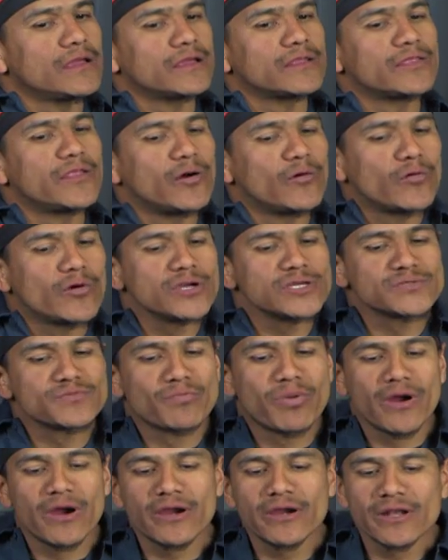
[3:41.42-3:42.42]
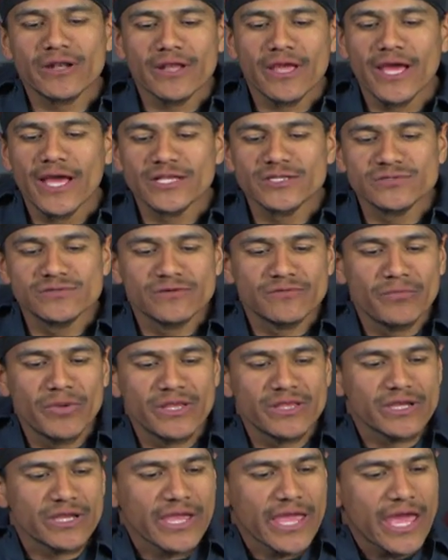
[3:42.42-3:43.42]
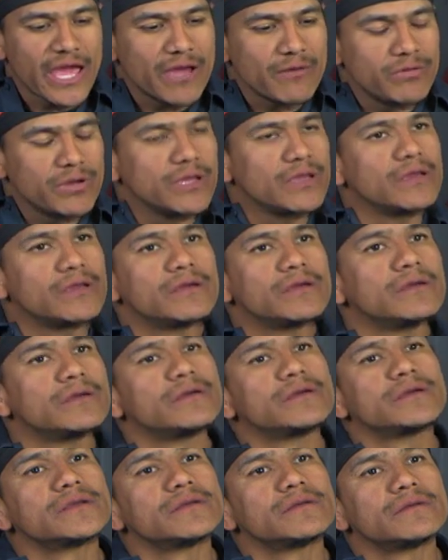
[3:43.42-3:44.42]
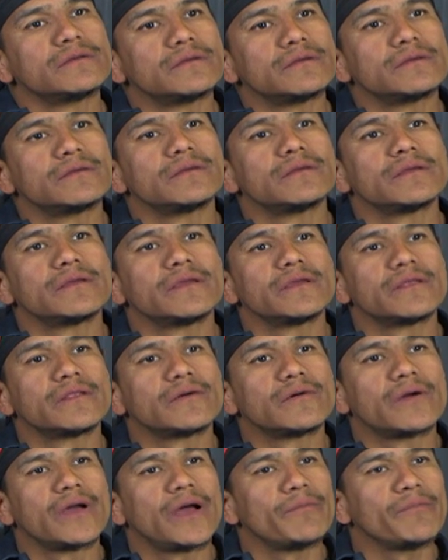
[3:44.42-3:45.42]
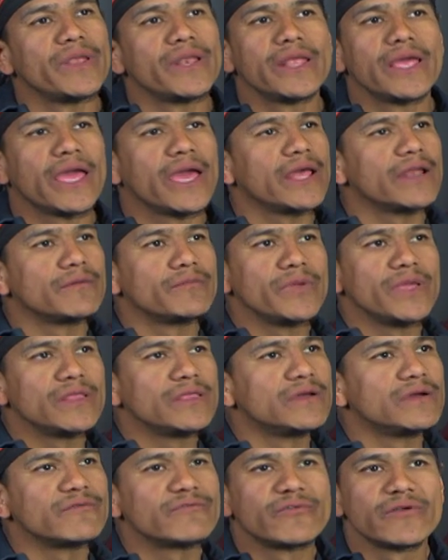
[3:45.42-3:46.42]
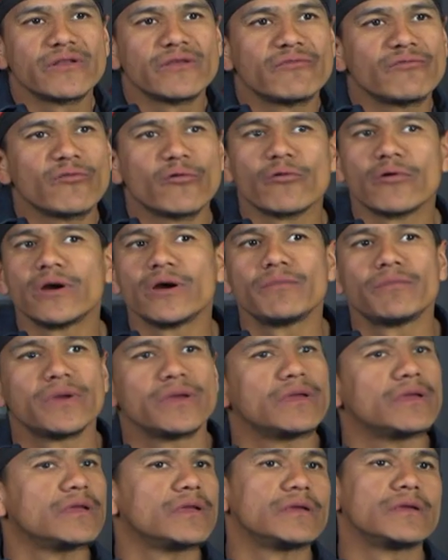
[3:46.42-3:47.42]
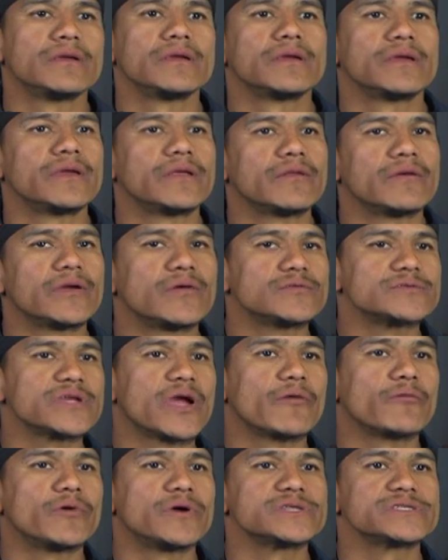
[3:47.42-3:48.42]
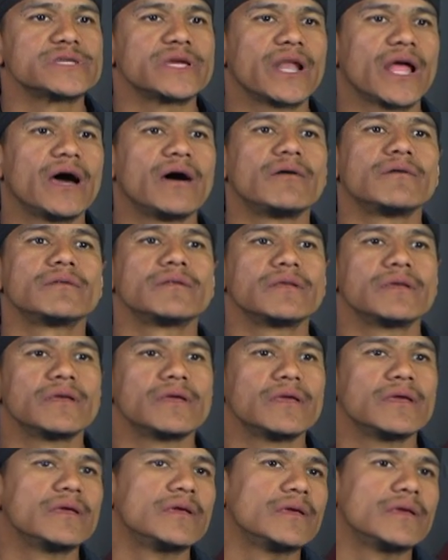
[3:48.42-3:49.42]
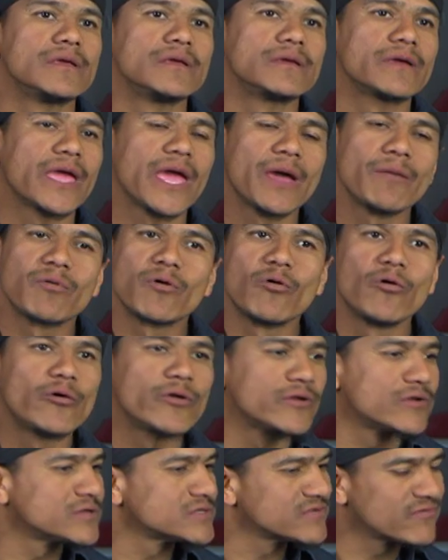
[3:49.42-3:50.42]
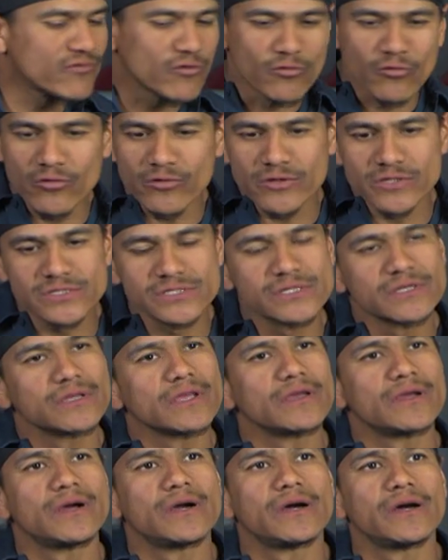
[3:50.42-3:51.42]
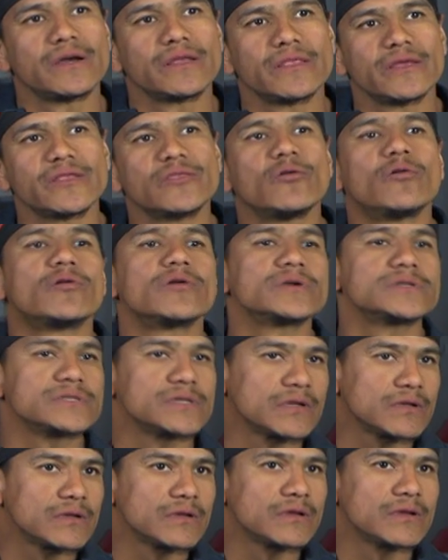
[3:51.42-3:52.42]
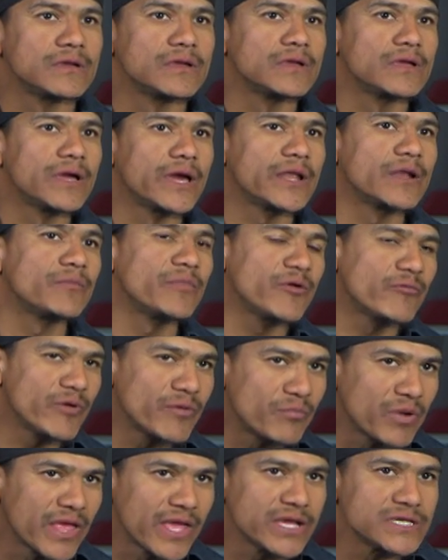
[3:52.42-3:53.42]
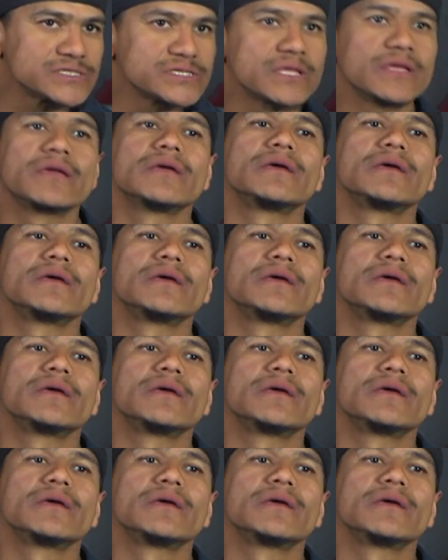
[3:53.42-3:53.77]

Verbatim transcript: The worst part had to have been the cab. You know, I mean, it had to be done from the floor up. You know, it was all rusted out. Cab corners, floors, uh, the doors had to be replaced.